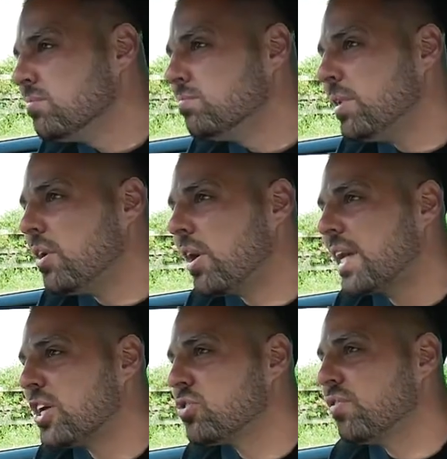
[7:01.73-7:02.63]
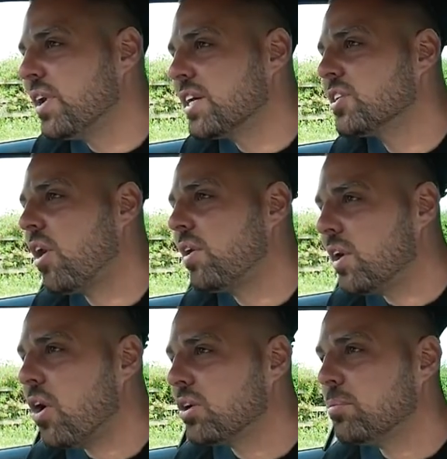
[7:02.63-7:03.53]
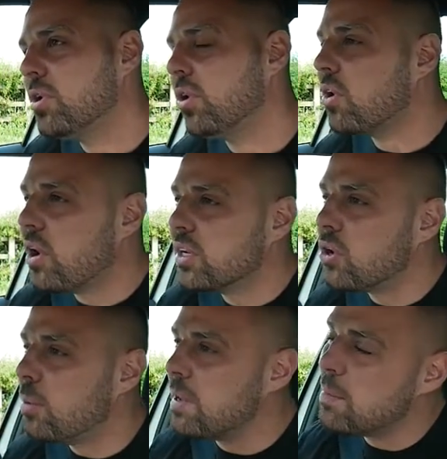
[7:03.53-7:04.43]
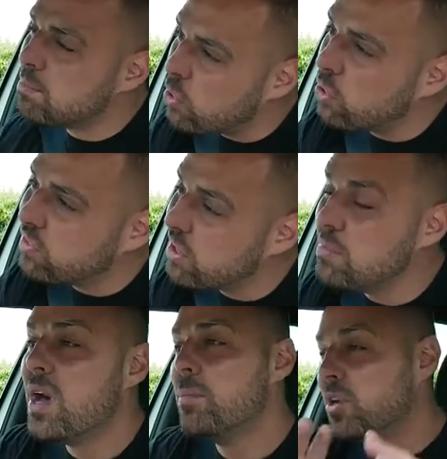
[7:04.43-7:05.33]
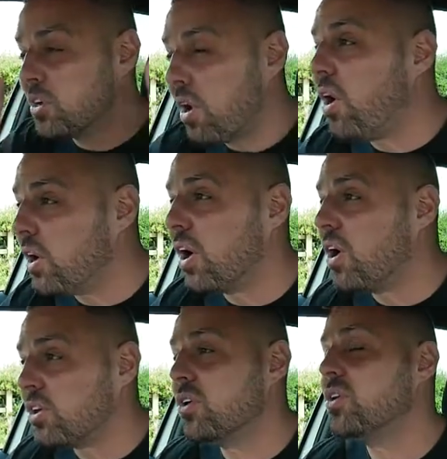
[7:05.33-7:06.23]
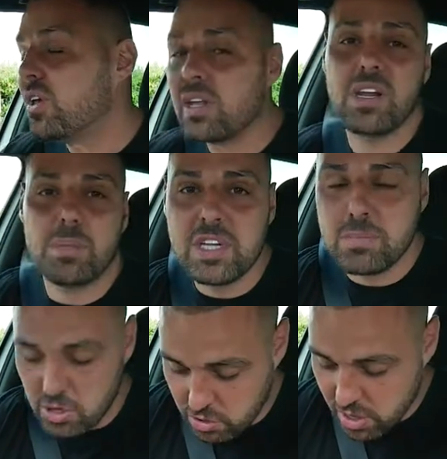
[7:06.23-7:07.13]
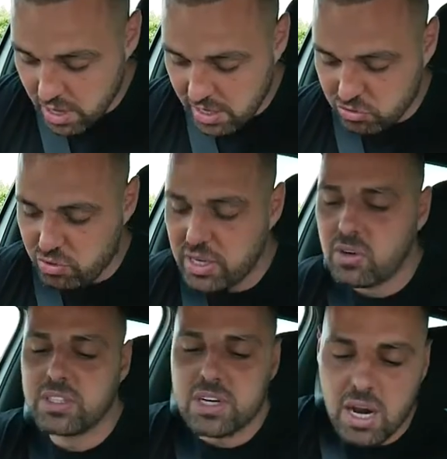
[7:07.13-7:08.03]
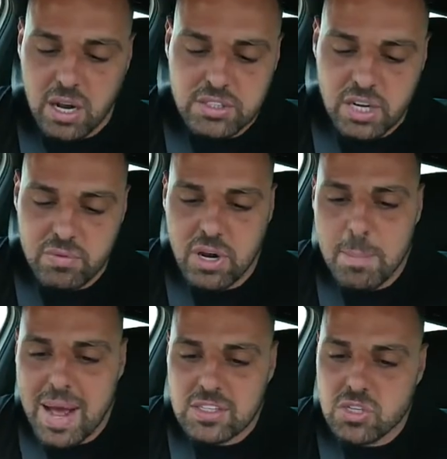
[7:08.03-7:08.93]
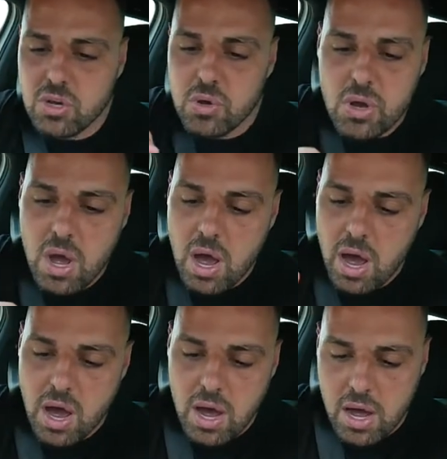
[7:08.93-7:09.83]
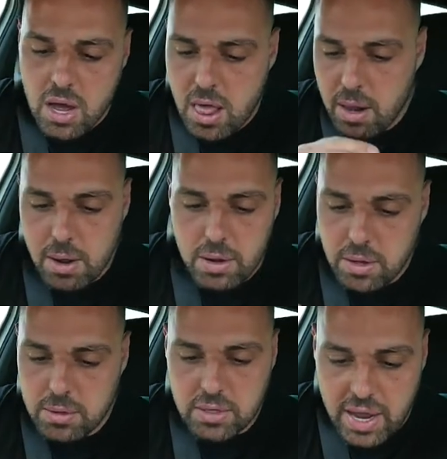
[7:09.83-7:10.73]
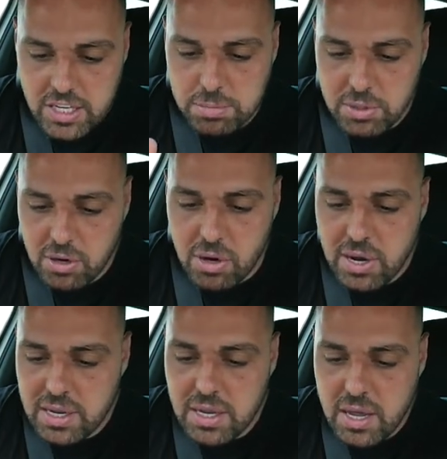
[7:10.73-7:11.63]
bit like an Astra VXR in Arden Blue. I kind of got a bit bored of them, but you can't argue that Lapidus Blue is a really nice colour. So if we go back to the HPI,